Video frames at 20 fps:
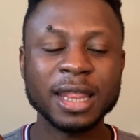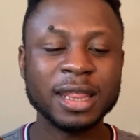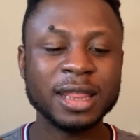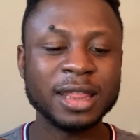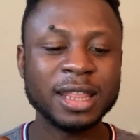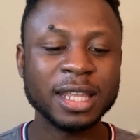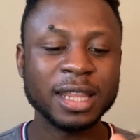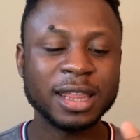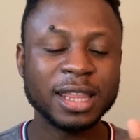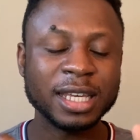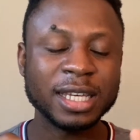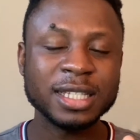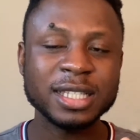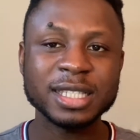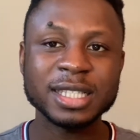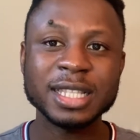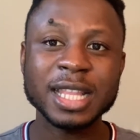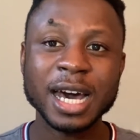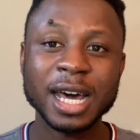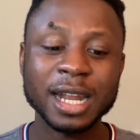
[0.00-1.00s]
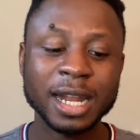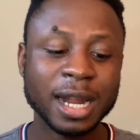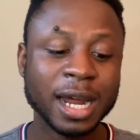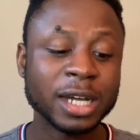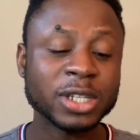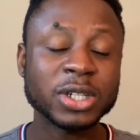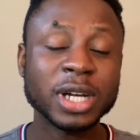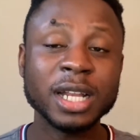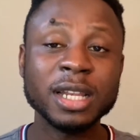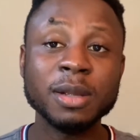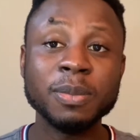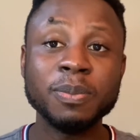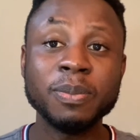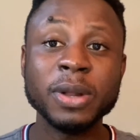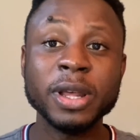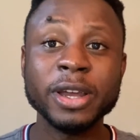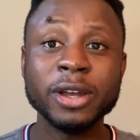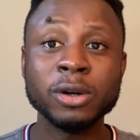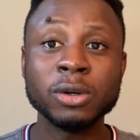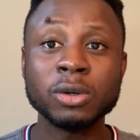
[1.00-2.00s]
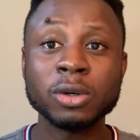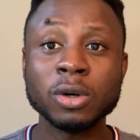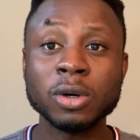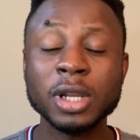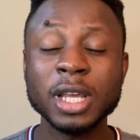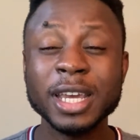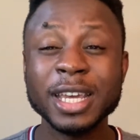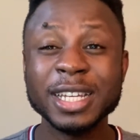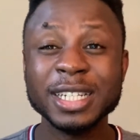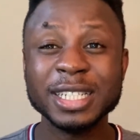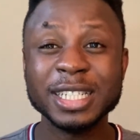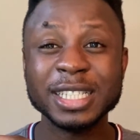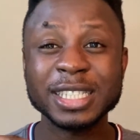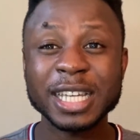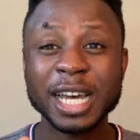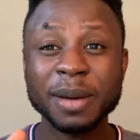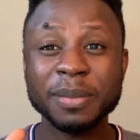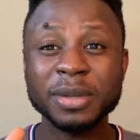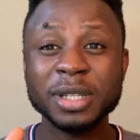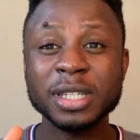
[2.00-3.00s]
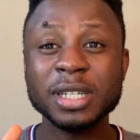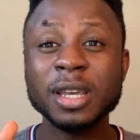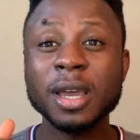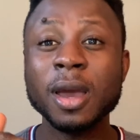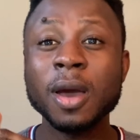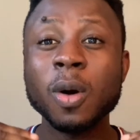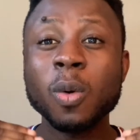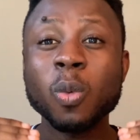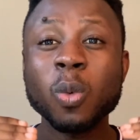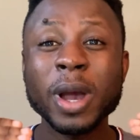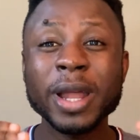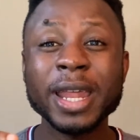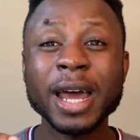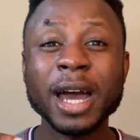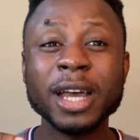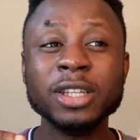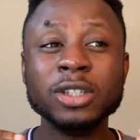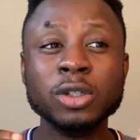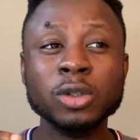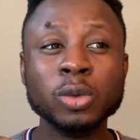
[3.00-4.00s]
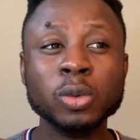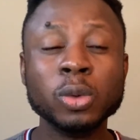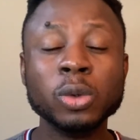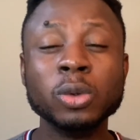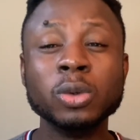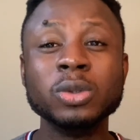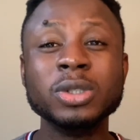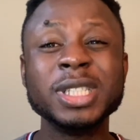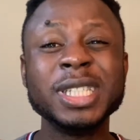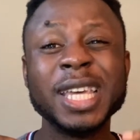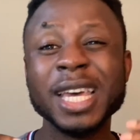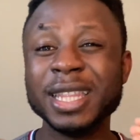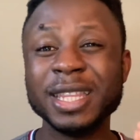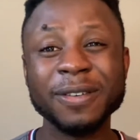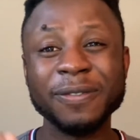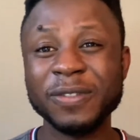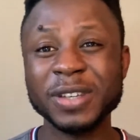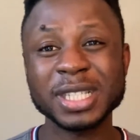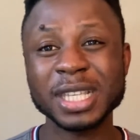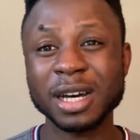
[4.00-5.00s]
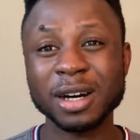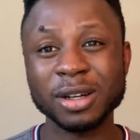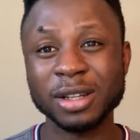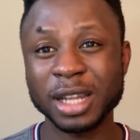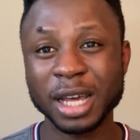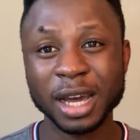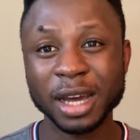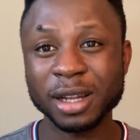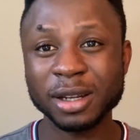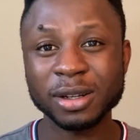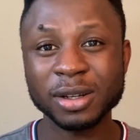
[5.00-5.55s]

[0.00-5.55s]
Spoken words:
the things that actually play a role in determining whether you will get the visa or not.